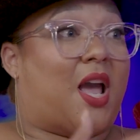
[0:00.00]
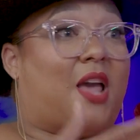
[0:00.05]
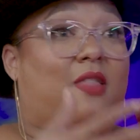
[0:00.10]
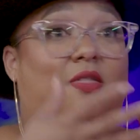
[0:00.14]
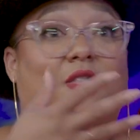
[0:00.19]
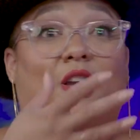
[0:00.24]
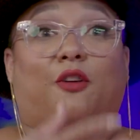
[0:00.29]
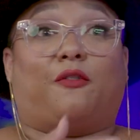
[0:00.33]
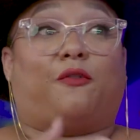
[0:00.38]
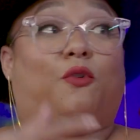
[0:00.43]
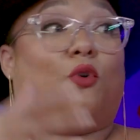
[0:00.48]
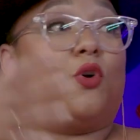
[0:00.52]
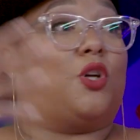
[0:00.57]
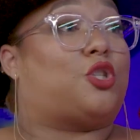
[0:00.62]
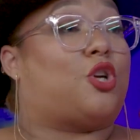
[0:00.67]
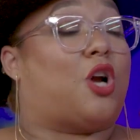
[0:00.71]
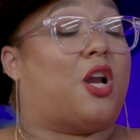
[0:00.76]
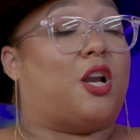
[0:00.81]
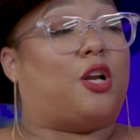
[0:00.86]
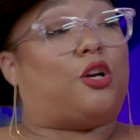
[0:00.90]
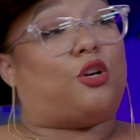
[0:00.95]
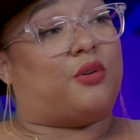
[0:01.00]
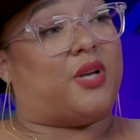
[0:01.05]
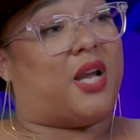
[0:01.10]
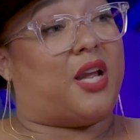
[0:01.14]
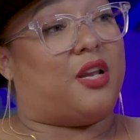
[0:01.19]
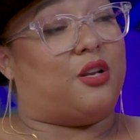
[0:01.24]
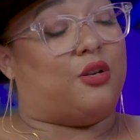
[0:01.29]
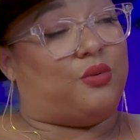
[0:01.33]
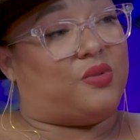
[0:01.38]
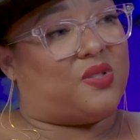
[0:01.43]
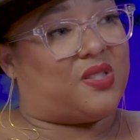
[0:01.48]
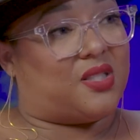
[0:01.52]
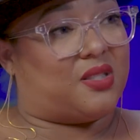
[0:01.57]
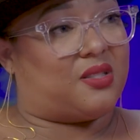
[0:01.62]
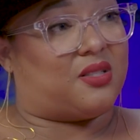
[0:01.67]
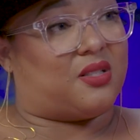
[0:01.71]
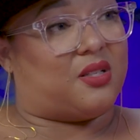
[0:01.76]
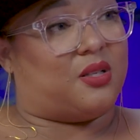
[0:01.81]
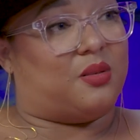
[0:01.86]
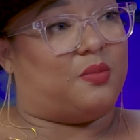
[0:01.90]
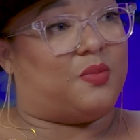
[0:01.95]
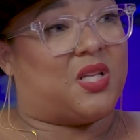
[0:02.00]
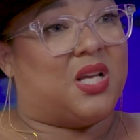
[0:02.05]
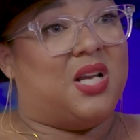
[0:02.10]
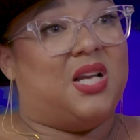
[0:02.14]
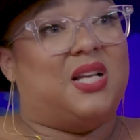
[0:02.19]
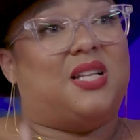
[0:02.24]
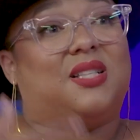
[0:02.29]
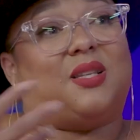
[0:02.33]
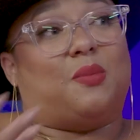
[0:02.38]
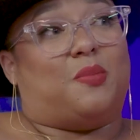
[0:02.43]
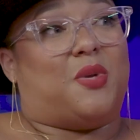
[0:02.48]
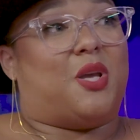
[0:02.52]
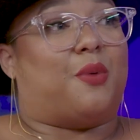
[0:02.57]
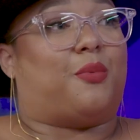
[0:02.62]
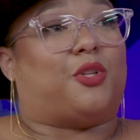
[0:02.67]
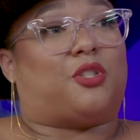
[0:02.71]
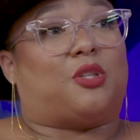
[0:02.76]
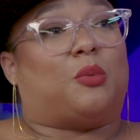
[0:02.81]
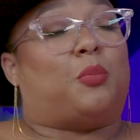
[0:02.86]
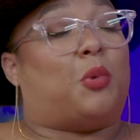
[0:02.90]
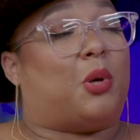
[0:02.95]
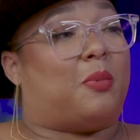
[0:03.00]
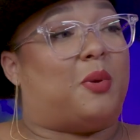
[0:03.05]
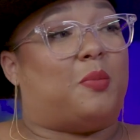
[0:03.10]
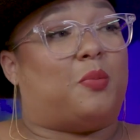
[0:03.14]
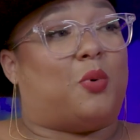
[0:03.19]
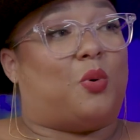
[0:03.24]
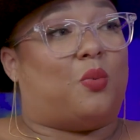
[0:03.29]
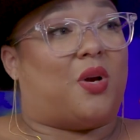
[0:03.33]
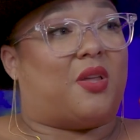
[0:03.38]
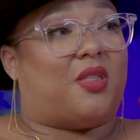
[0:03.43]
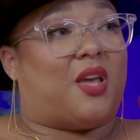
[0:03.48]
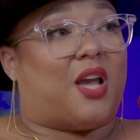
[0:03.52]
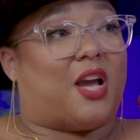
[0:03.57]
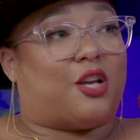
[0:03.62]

and therefore trying to create new systems to be able to support people where they